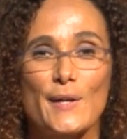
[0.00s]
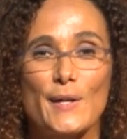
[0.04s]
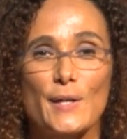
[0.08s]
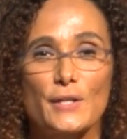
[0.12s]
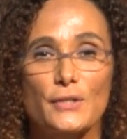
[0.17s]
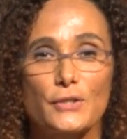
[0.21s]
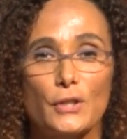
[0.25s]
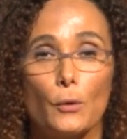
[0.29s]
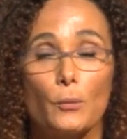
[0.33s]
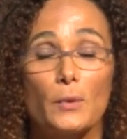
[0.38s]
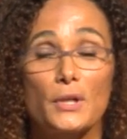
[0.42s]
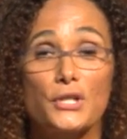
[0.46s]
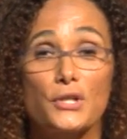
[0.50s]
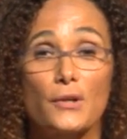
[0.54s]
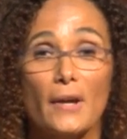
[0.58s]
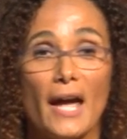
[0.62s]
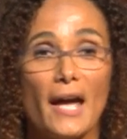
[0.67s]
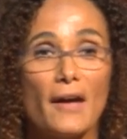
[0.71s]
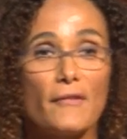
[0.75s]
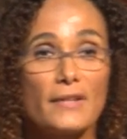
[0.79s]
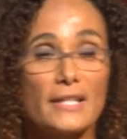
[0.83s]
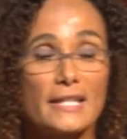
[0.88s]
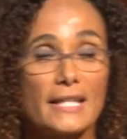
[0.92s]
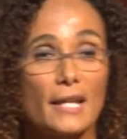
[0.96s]
So what you
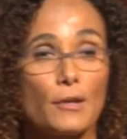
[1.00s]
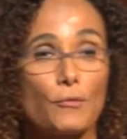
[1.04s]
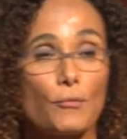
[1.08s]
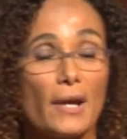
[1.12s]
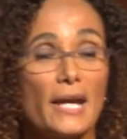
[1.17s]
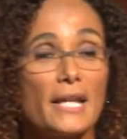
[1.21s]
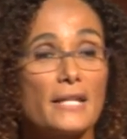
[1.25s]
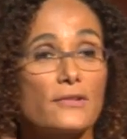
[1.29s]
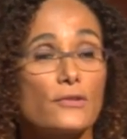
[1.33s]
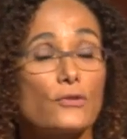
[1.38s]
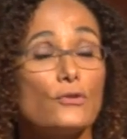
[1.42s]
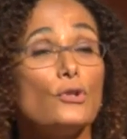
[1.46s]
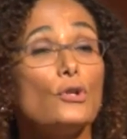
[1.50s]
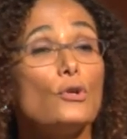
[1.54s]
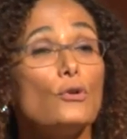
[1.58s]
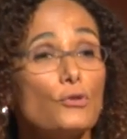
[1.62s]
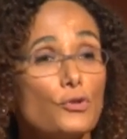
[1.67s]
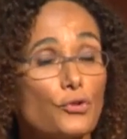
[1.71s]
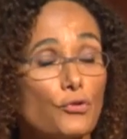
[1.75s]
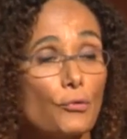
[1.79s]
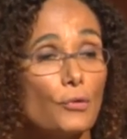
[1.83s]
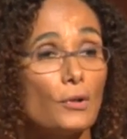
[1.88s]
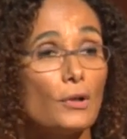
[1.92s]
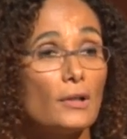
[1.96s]
have is a
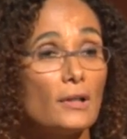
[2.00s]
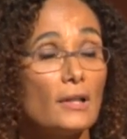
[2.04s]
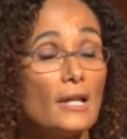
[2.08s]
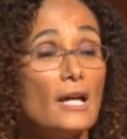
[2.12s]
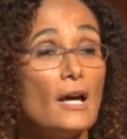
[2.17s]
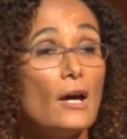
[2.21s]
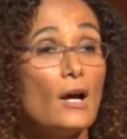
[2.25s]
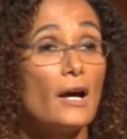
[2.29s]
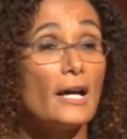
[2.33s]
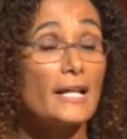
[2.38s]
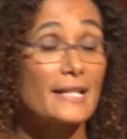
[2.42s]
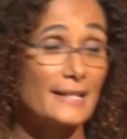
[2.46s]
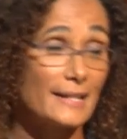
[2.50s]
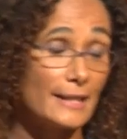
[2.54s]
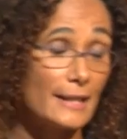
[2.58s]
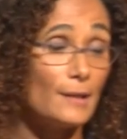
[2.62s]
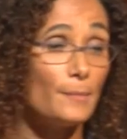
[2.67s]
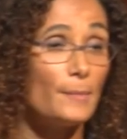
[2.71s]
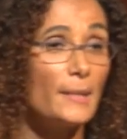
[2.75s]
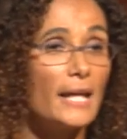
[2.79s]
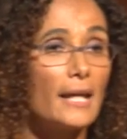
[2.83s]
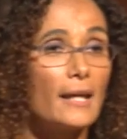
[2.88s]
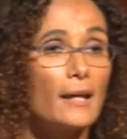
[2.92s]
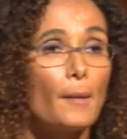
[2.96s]
race-neutral
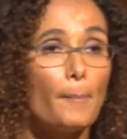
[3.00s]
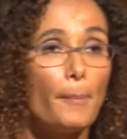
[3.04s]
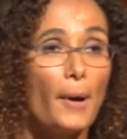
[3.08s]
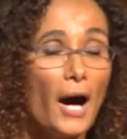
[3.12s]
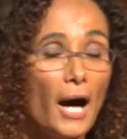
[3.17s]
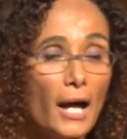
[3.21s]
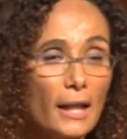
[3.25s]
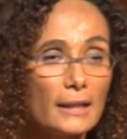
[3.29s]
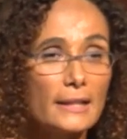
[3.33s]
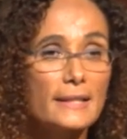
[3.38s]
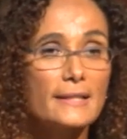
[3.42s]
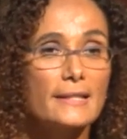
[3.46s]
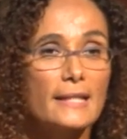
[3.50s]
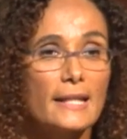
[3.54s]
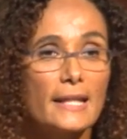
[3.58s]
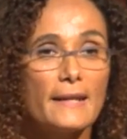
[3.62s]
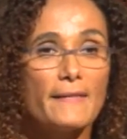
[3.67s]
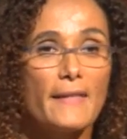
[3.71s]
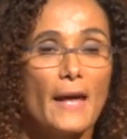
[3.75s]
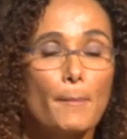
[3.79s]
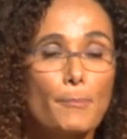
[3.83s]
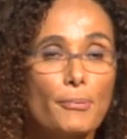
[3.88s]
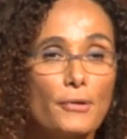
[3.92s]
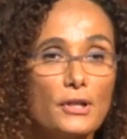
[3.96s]
seeming policy
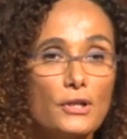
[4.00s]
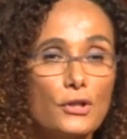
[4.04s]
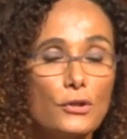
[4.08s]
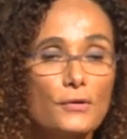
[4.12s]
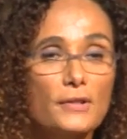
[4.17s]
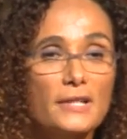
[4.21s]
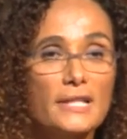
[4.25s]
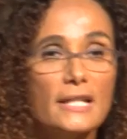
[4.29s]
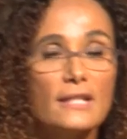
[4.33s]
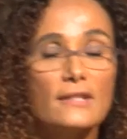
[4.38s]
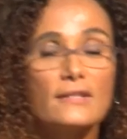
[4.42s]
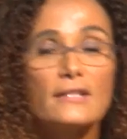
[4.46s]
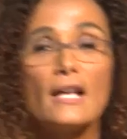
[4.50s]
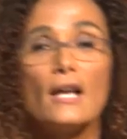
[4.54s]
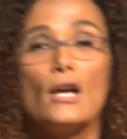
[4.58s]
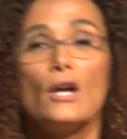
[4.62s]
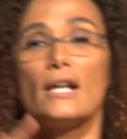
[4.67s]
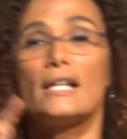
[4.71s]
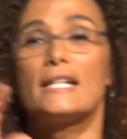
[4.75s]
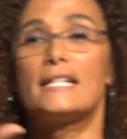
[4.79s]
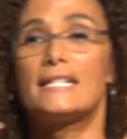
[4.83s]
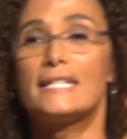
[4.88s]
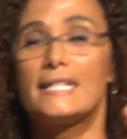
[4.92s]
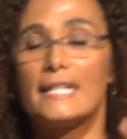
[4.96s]
that produces
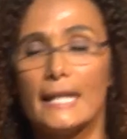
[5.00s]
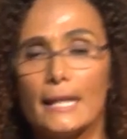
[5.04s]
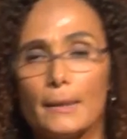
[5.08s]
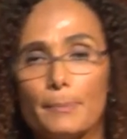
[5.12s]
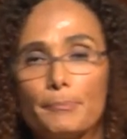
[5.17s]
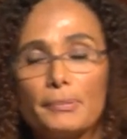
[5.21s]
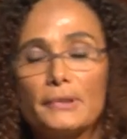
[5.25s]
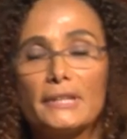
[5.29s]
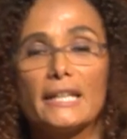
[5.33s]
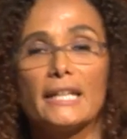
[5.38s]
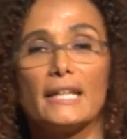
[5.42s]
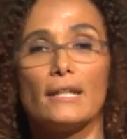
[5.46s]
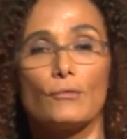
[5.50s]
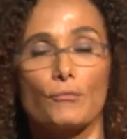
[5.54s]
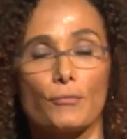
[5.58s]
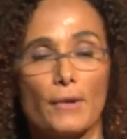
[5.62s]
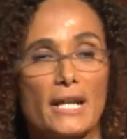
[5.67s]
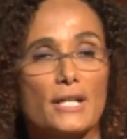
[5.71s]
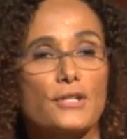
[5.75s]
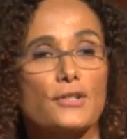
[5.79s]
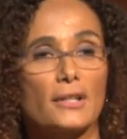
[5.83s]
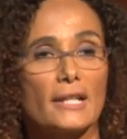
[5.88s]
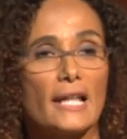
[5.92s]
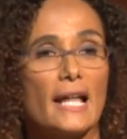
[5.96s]
deeply
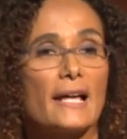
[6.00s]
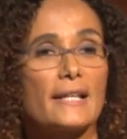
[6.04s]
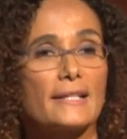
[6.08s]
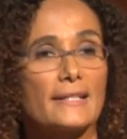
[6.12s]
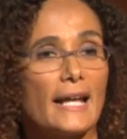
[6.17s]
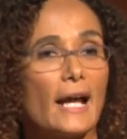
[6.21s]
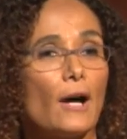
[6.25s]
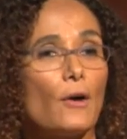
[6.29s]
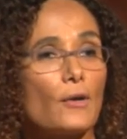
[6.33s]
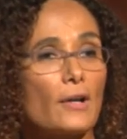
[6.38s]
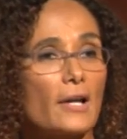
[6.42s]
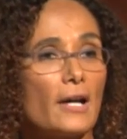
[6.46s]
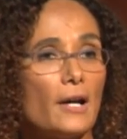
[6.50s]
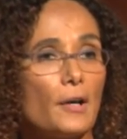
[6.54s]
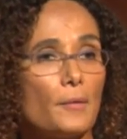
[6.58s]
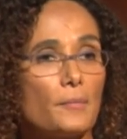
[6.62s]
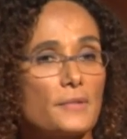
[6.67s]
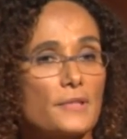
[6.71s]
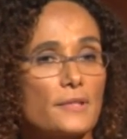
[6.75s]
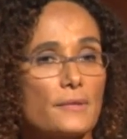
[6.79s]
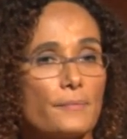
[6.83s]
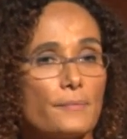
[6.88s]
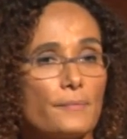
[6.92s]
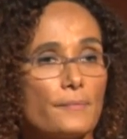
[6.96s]
racialized
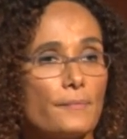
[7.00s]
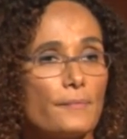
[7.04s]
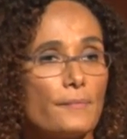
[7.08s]
outcomes.